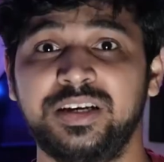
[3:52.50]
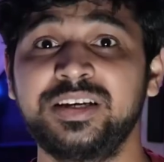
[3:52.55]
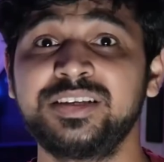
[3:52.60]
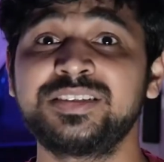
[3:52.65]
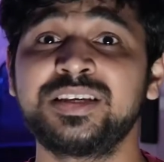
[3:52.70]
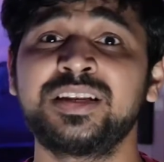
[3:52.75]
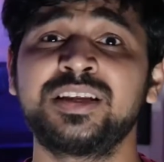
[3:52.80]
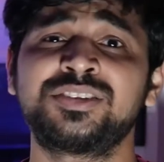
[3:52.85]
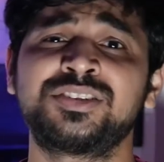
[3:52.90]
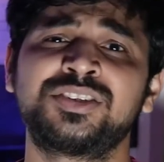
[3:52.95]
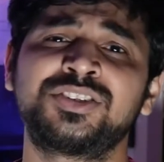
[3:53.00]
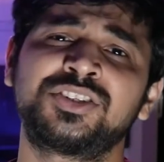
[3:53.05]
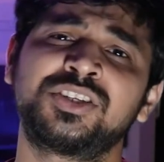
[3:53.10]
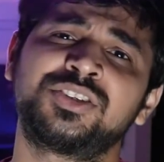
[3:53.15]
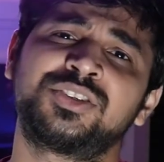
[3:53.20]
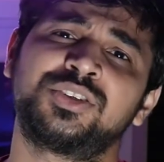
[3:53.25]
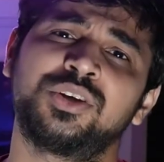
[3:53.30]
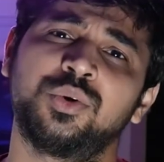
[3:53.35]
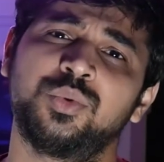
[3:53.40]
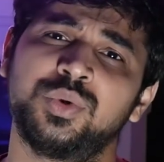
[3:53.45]
It is an essential
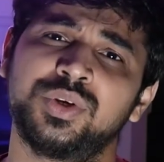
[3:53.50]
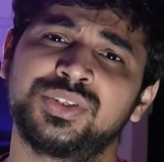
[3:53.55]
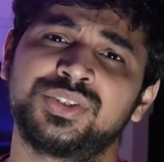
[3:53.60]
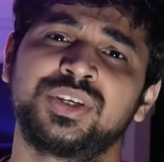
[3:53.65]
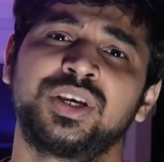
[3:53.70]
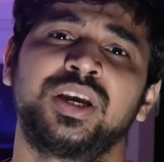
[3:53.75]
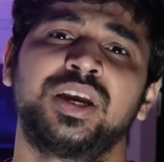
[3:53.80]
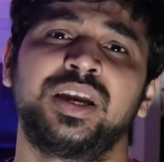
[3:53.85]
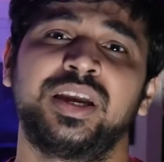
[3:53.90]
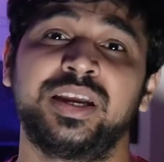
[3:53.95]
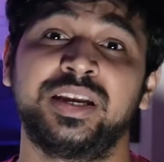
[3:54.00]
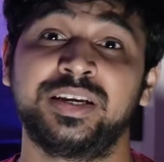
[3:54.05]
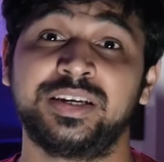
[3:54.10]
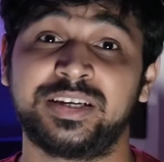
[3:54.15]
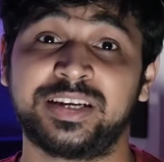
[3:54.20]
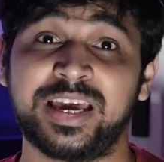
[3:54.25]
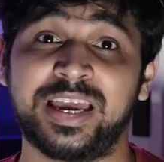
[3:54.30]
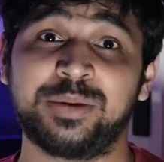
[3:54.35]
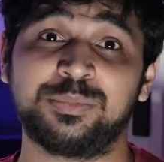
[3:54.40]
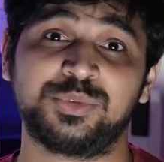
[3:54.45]
service in
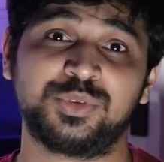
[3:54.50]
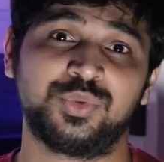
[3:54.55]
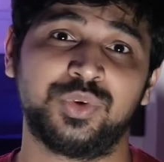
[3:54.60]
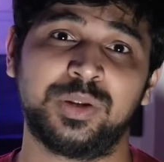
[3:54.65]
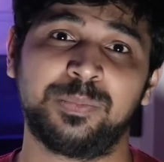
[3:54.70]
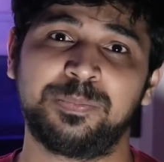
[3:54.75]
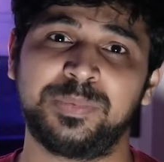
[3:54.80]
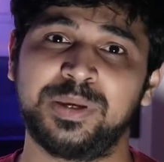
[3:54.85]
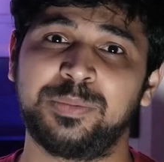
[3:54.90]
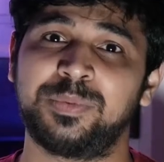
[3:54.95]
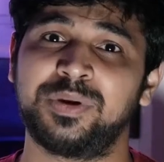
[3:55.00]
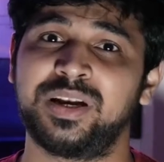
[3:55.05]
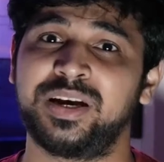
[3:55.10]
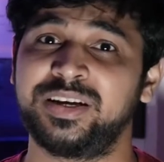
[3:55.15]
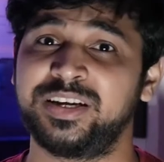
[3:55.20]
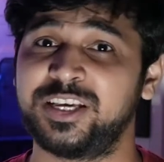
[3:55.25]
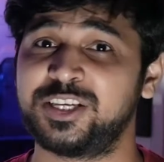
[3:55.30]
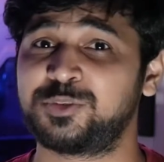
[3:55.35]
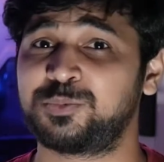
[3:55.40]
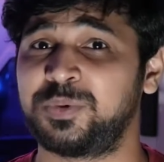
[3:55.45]
times when people are
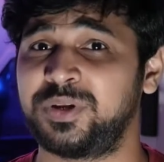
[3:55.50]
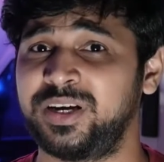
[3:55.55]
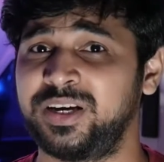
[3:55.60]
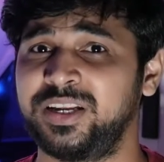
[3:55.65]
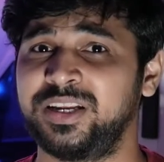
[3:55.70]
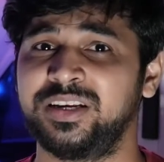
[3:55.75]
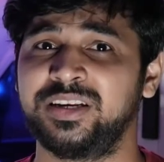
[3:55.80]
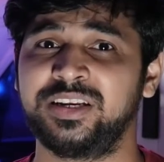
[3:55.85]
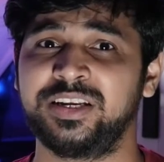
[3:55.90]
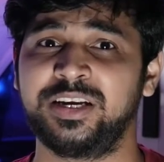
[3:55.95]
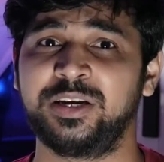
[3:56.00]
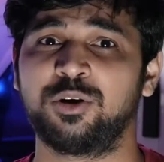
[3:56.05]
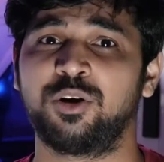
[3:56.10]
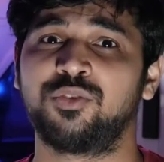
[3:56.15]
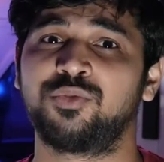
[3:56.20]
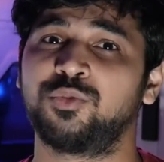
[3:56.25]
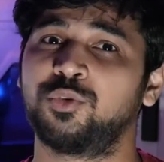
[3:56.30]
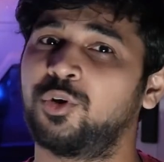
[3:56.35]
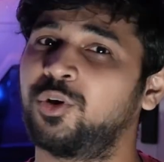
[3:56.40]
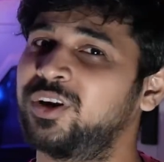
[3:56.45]
desperate in need
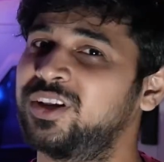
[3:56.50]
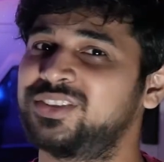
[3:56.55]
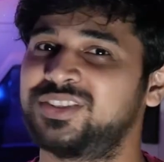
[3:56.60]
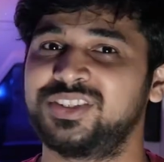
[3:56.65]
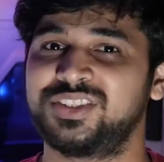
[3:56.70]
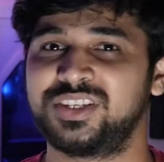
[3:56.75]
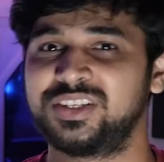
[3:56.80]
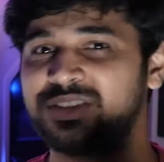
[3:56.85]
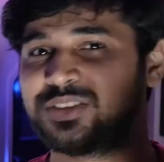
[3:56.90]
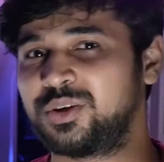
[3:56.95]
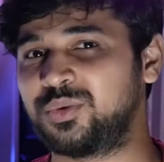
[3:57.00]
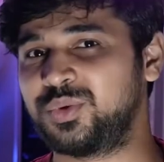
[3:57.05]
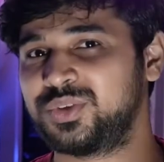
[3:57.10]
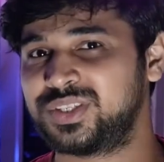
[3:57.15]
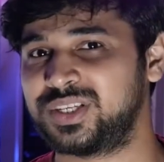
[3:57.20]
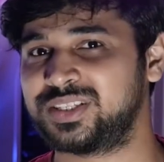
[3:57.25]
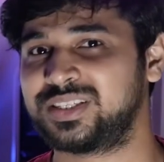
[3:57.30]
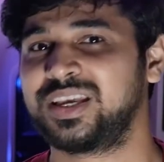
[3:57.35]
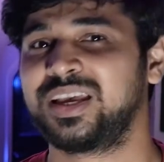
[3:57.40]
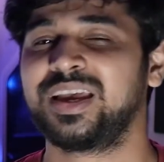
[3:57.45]
of non-essential
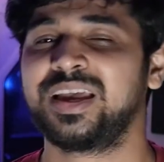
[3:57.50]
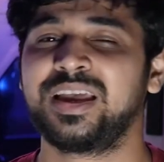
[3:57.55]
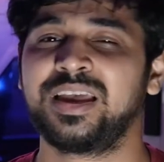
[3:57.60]
services.